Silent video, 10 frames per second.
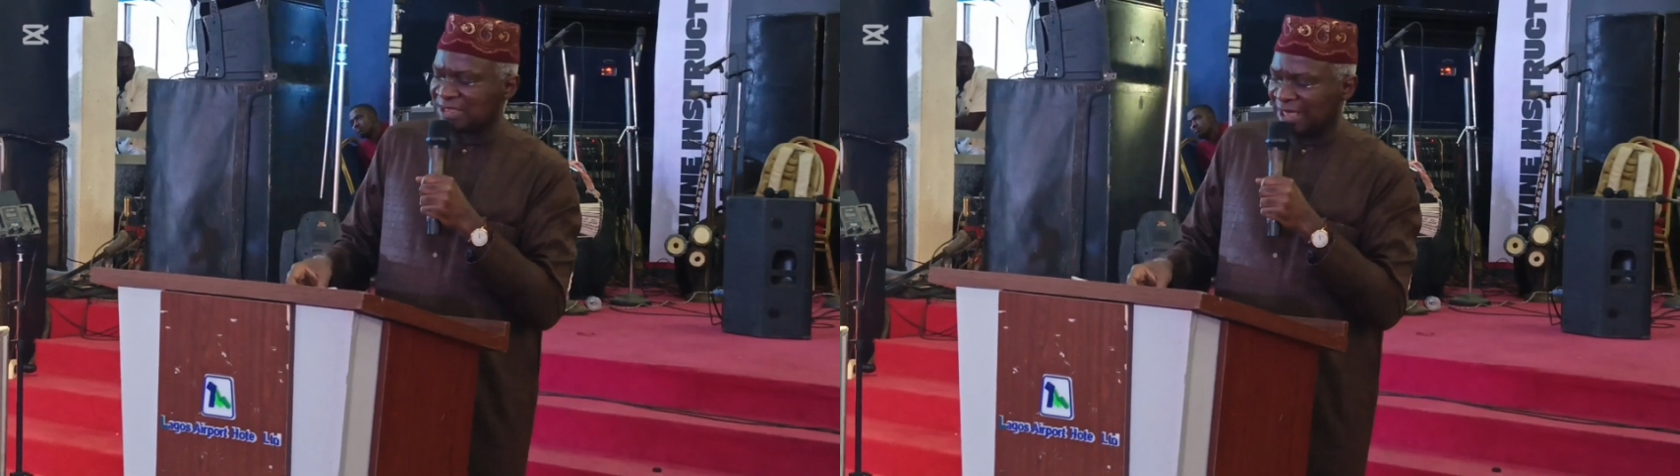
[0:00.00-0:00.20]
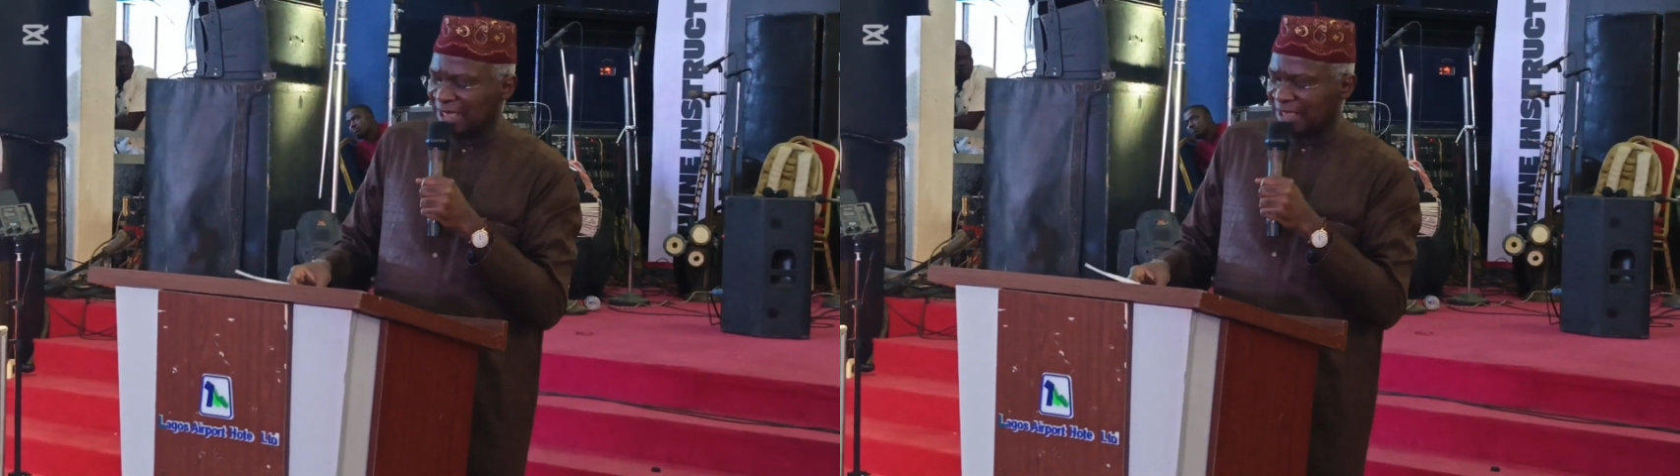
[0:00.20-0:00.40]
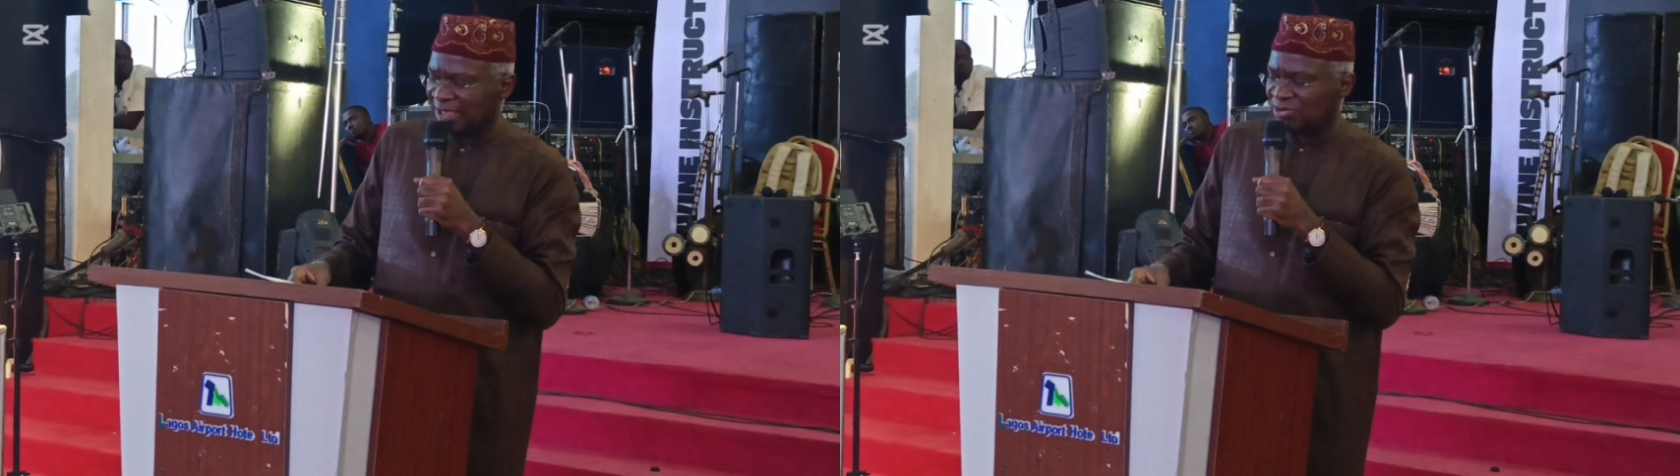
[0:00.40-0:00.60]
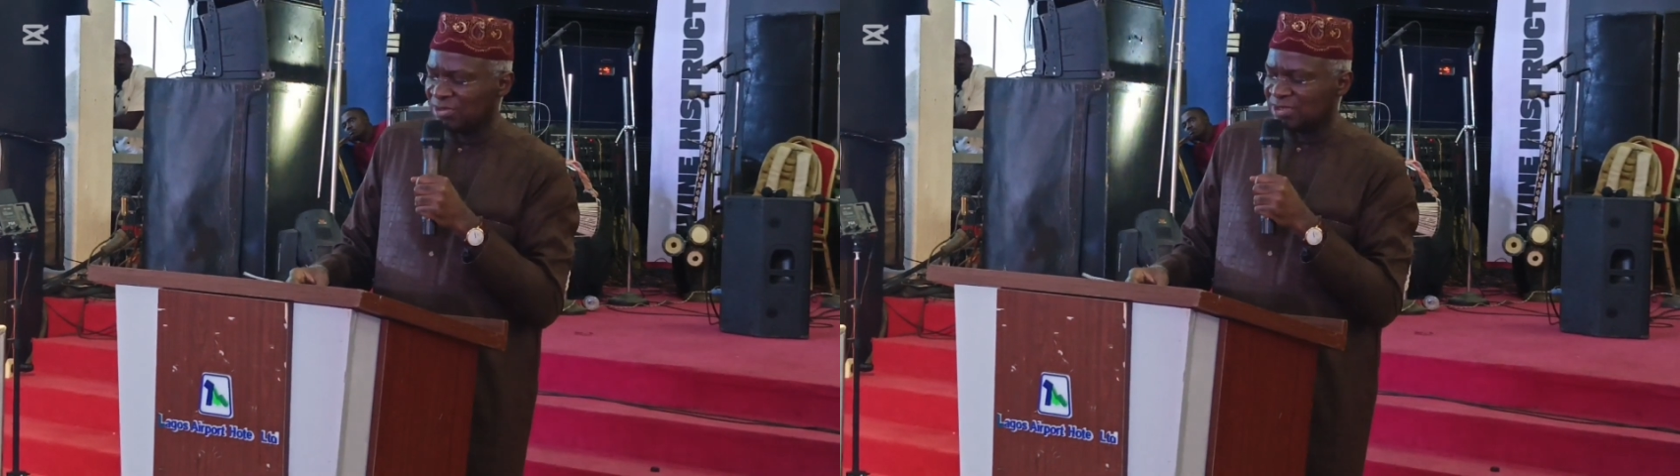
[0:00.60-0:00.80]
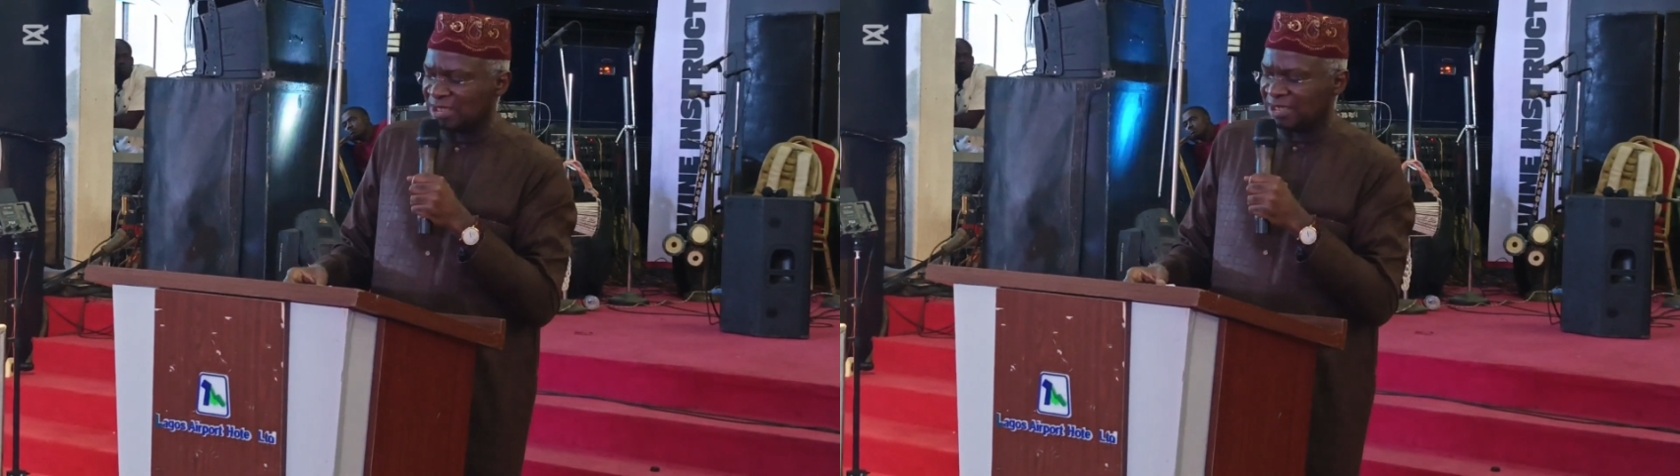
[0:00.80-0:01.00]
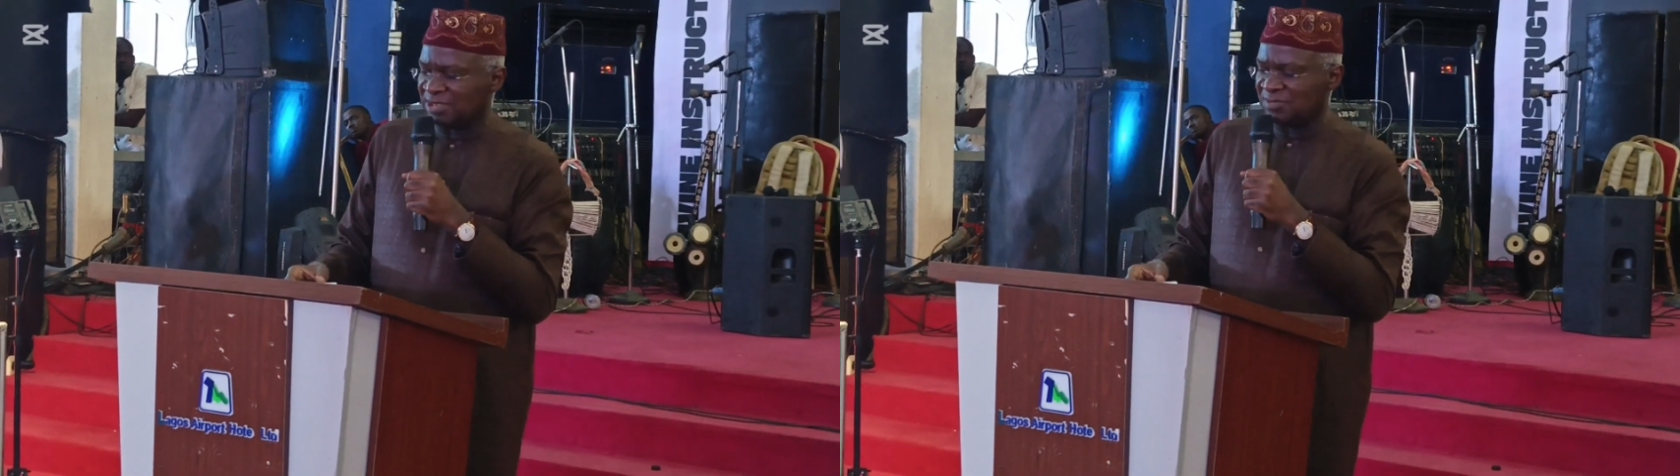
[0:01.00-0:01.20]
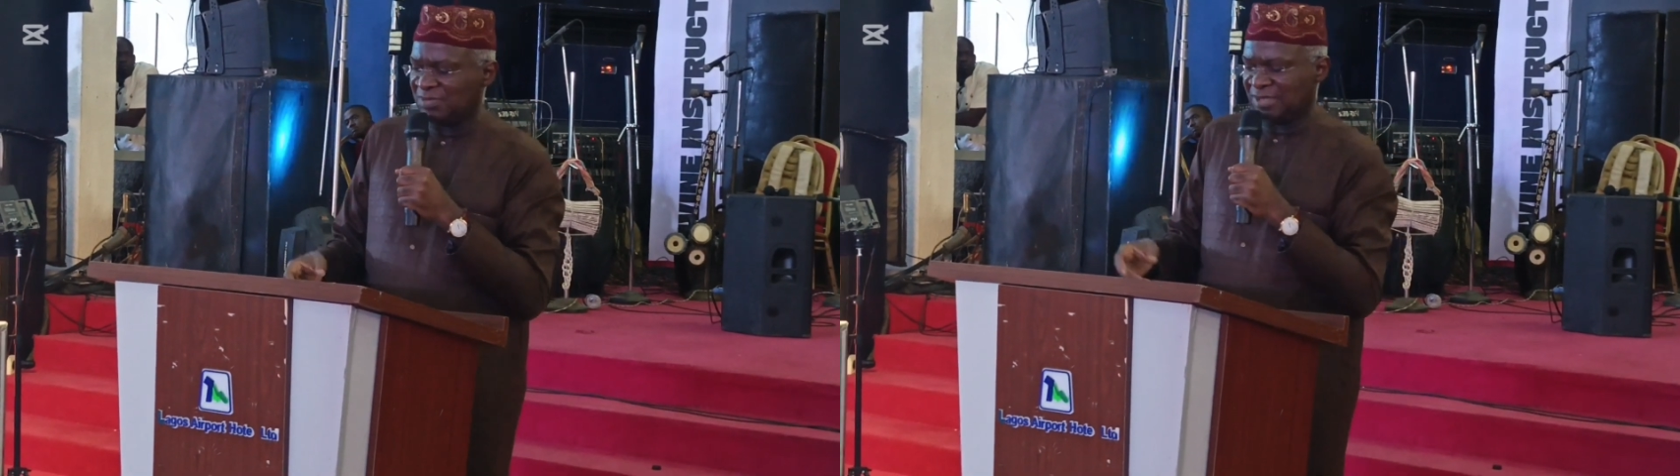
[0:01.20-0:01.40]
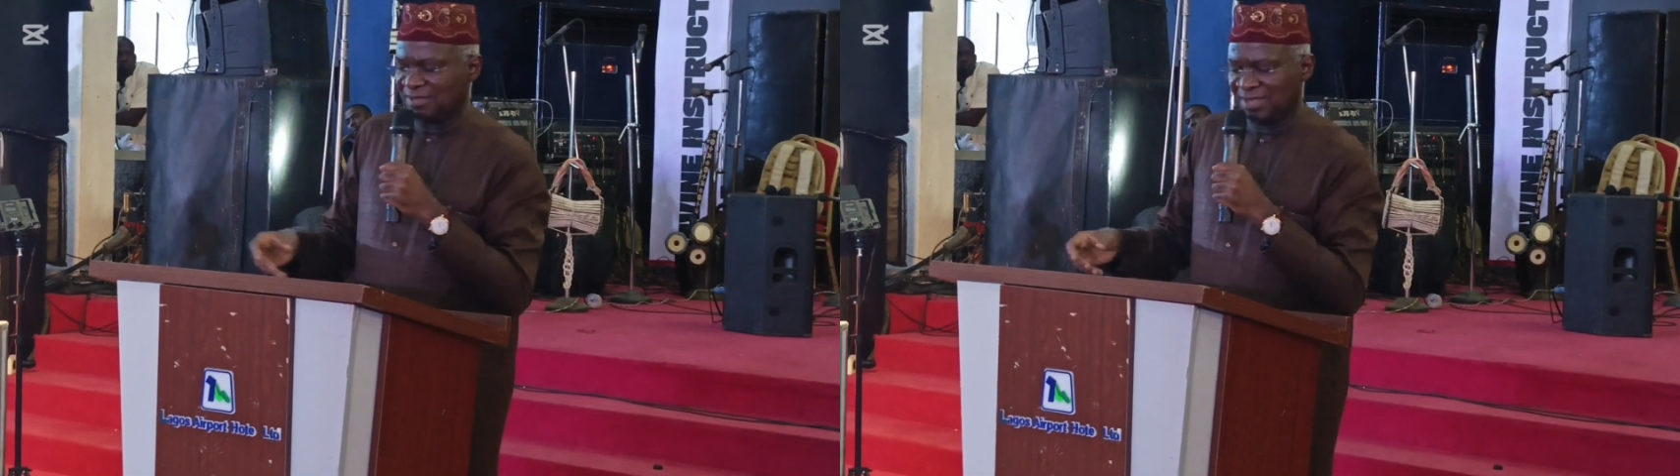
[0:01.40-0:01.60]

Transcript: these allegations against me